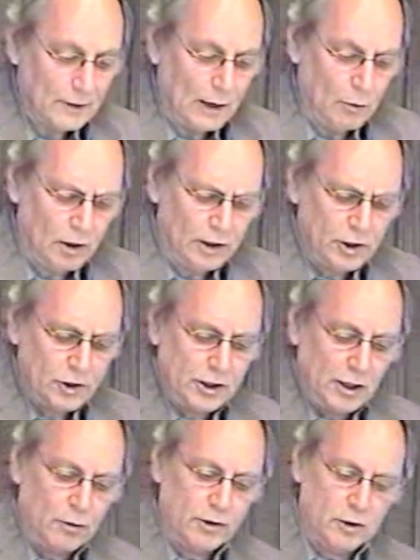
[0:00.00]
I wanted to
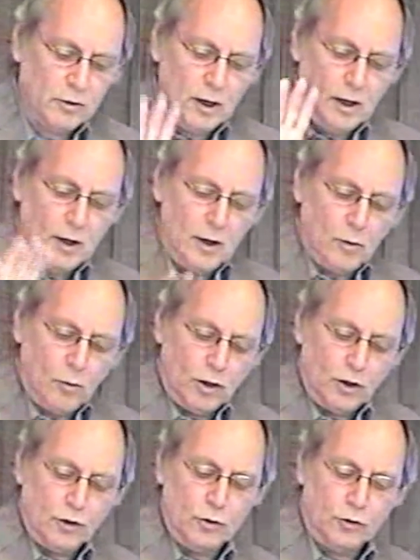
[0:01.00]
share with you
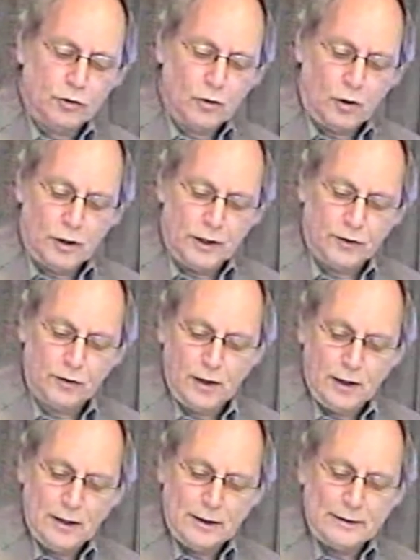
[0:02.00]
one or two stories
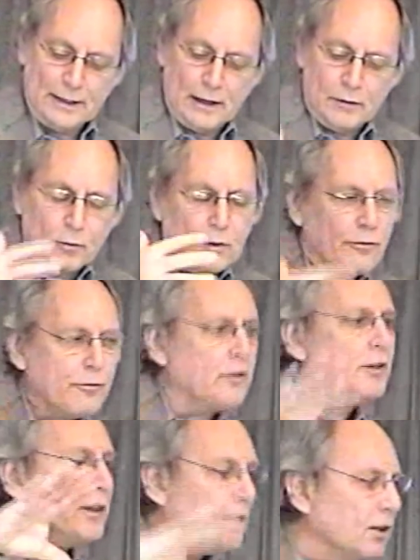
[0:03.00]
that will
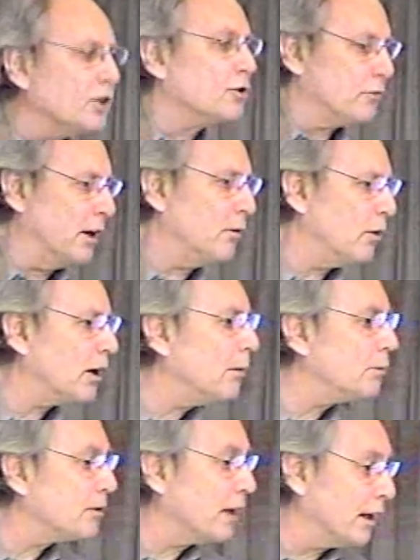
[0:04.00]
further illustrate what
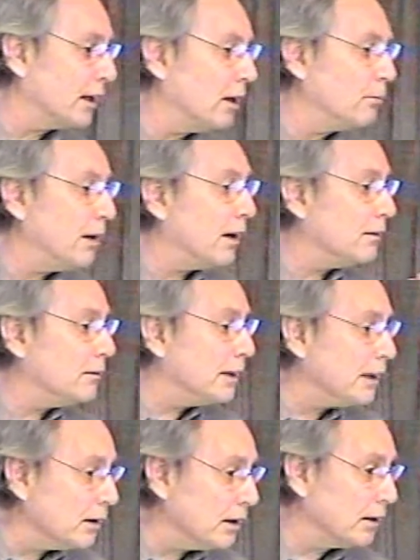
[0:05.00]
I'm saying about
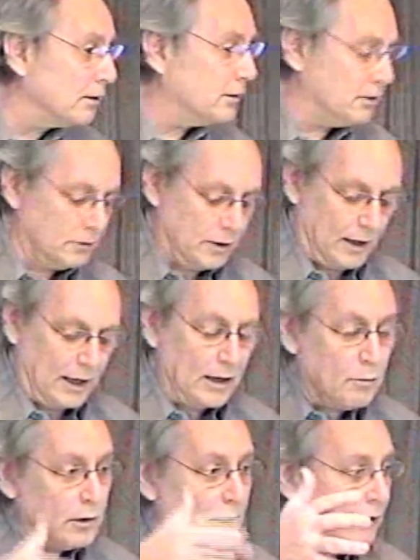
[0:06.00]
healing. And
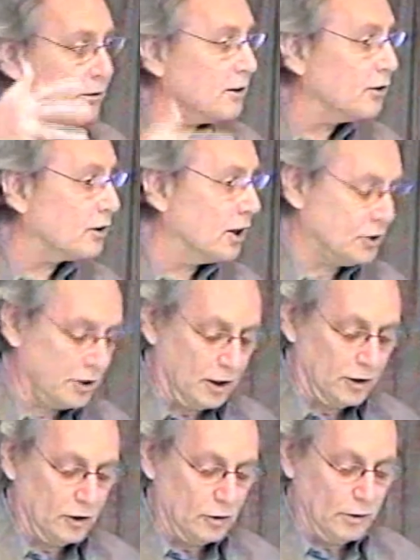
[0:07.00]
then we'll have a discussion
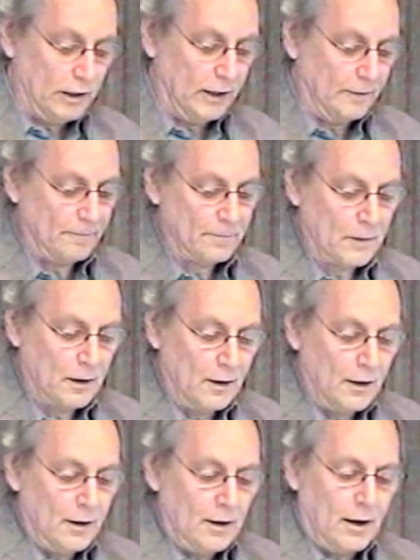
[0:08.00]
and Q&A.
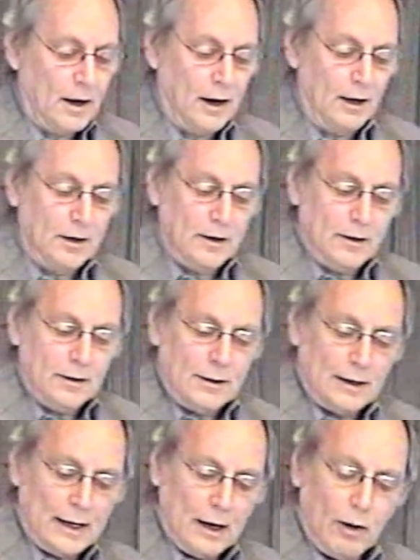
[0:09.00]

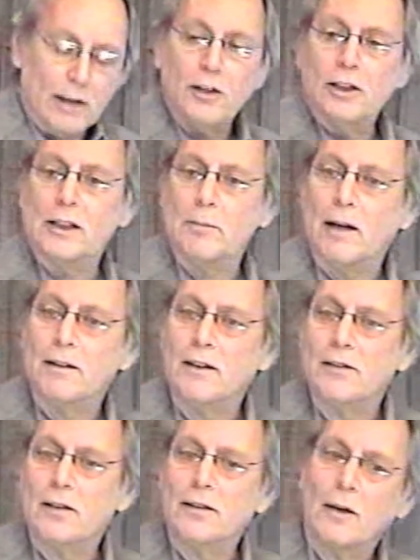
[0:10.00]
How I learned about
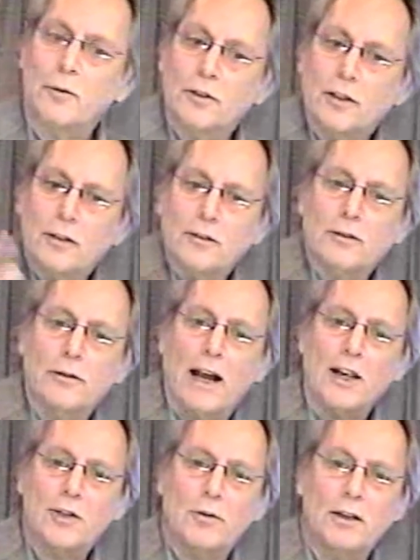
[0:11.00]
this is I was a
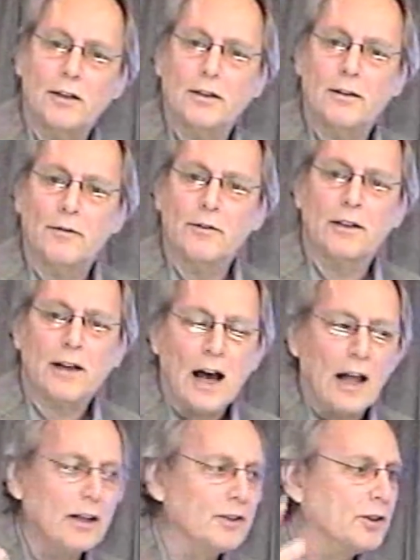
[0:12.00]
graduate of the
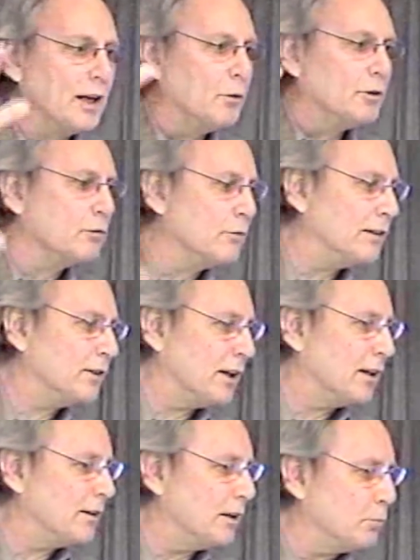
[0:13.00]
college and I was a
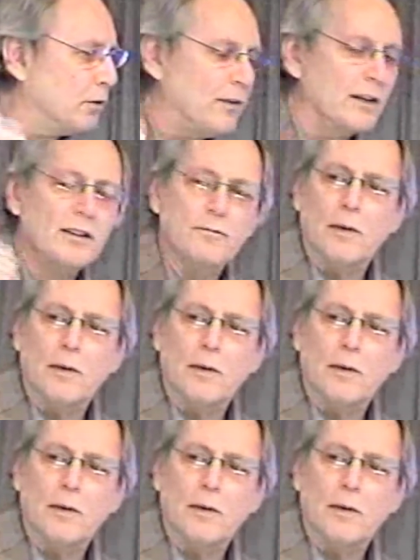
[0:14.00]
resident in preventive